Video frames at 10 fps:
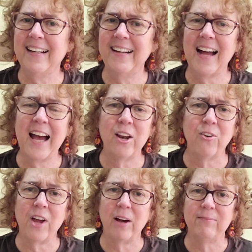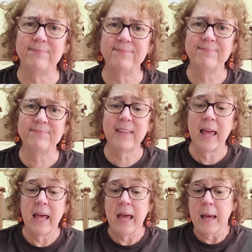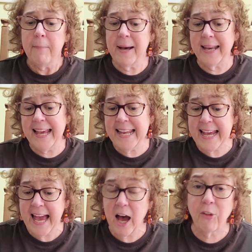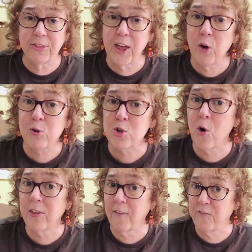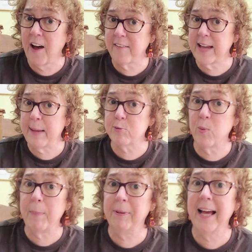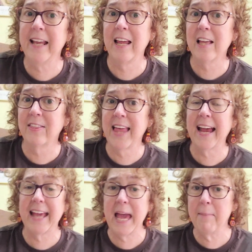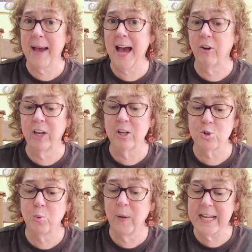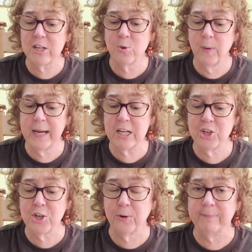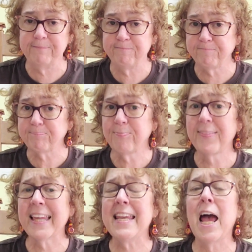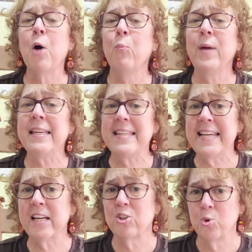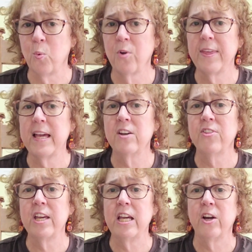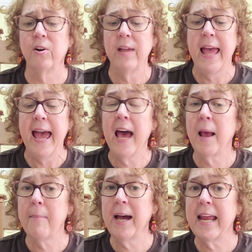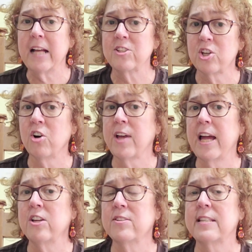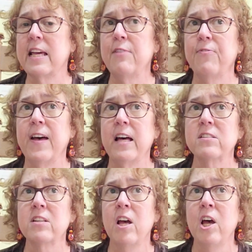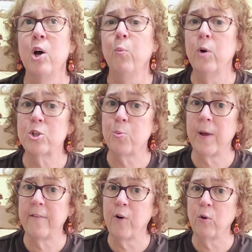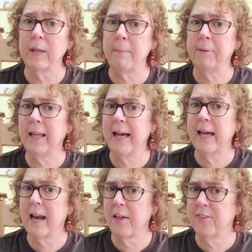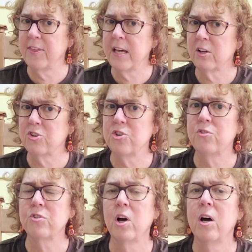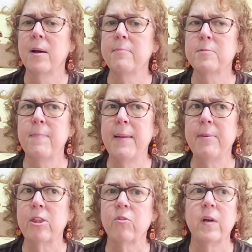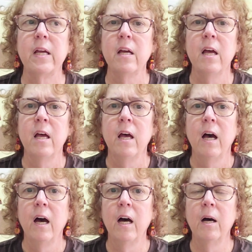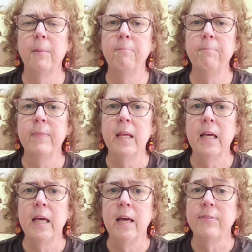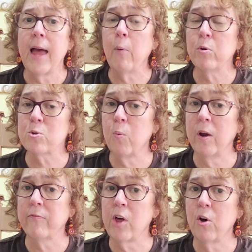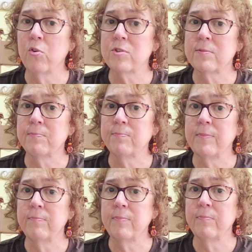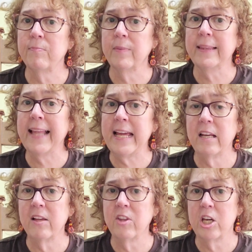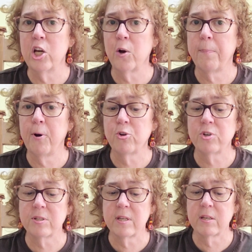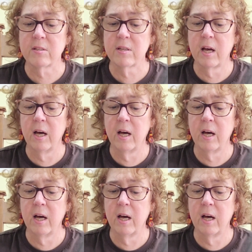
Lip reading: I don't know. But anyhow, those are the 5 games we played that came out in 2022. Now, we did, toward the end of the year, and I might add Skull Canyon Ski Fest, which we have only played, I think, 2 times, maybe 3. That was one of those late in the year purchases.